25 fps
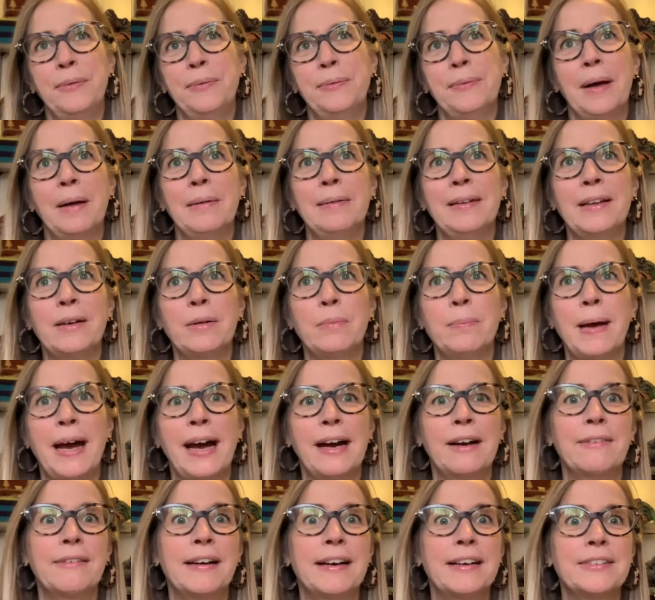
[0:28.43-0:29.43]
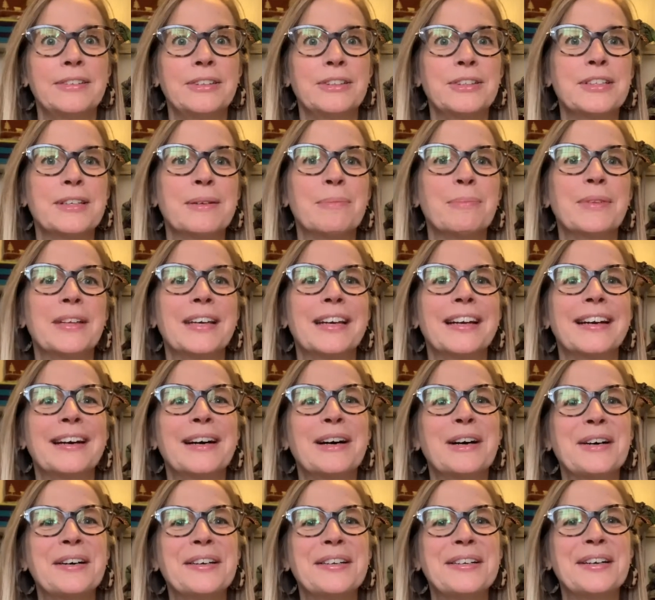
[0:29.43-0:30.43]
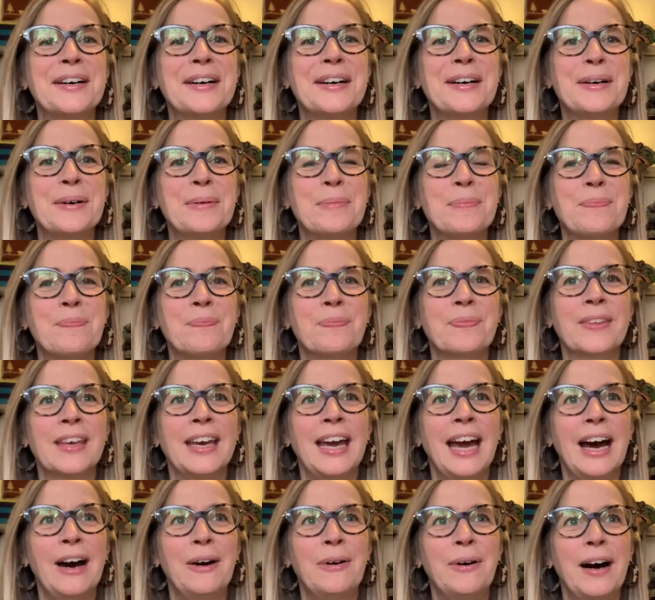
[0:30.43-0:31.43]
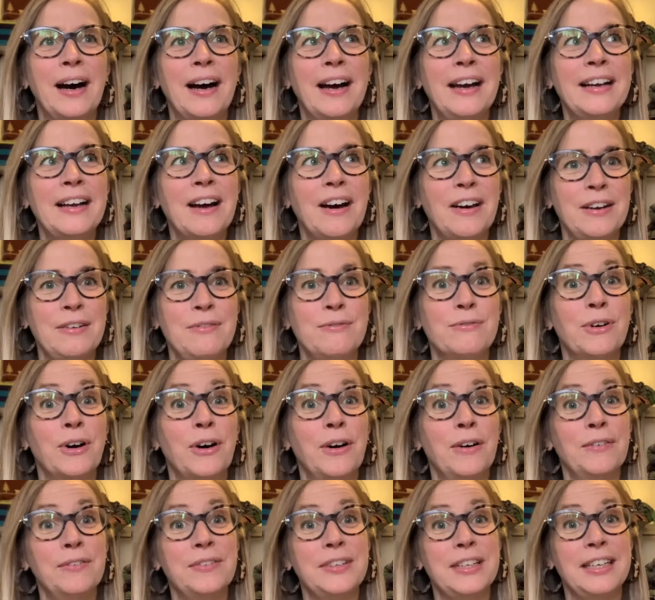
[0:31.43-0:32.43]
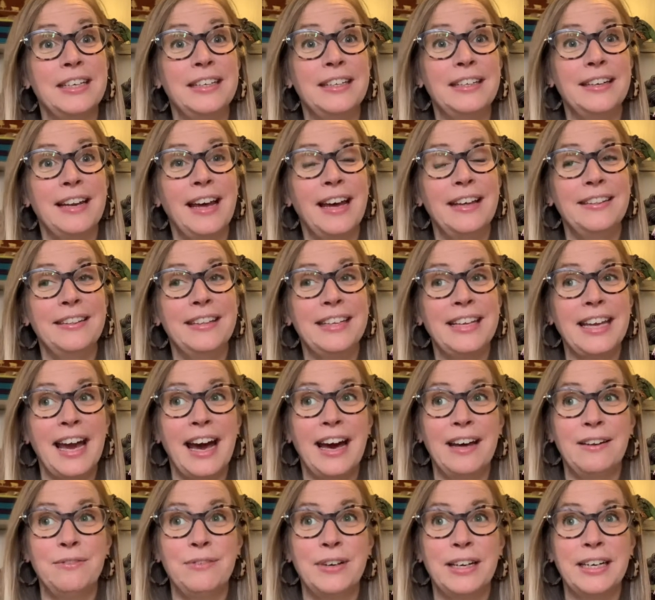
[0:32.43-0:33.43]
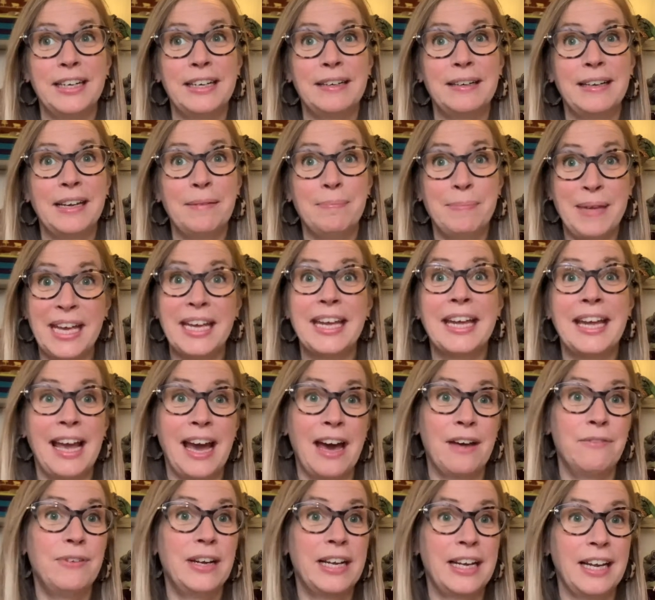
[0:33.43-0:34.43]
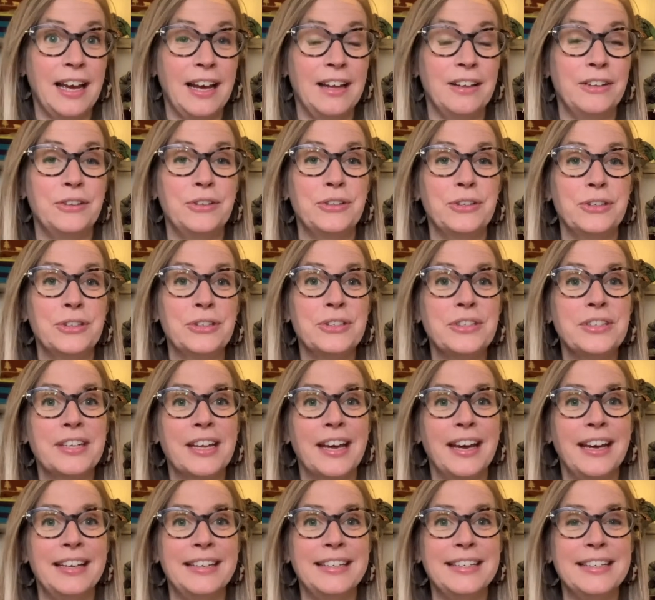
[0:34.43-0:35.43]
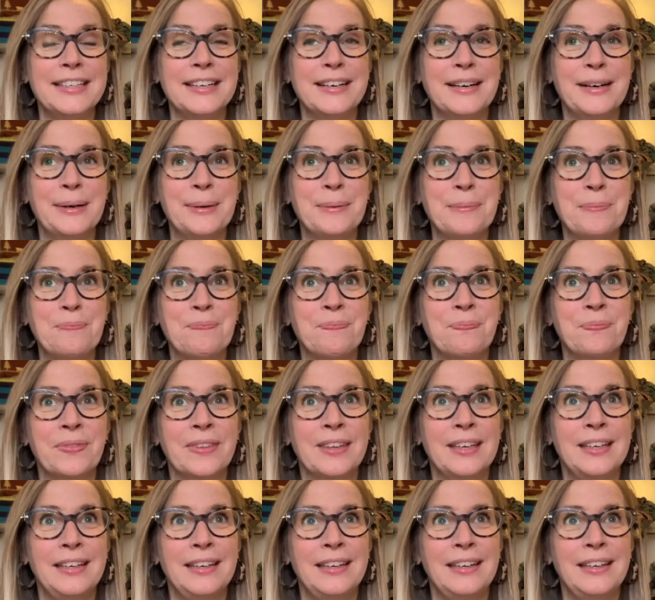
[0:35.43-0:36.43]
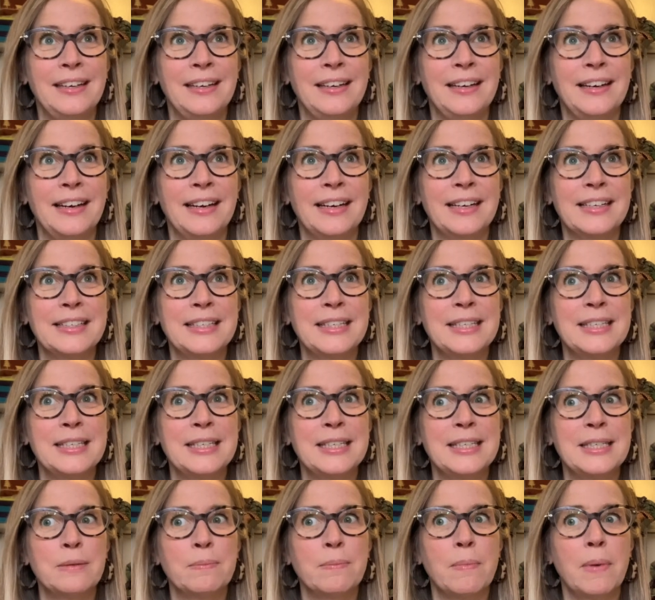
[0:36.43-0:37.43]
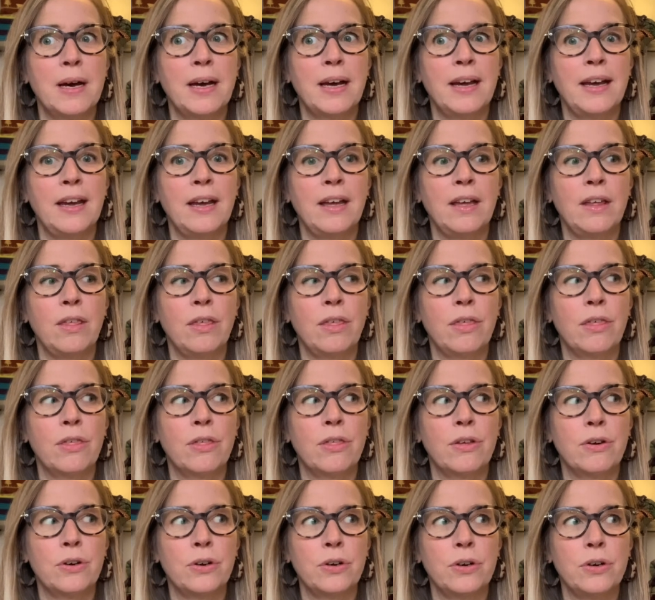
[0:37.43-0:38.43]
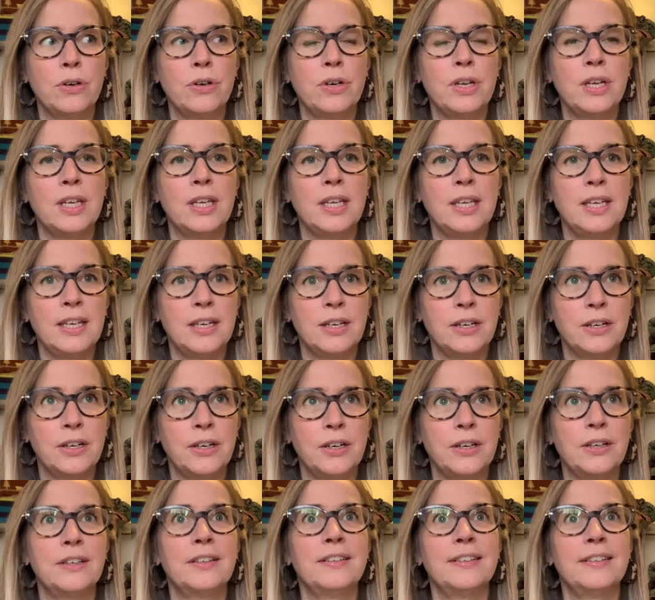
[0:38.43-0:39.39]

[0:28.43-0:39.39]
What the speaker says: little background or something on how I got involved in the making Advent calendars. And I guess this is my third year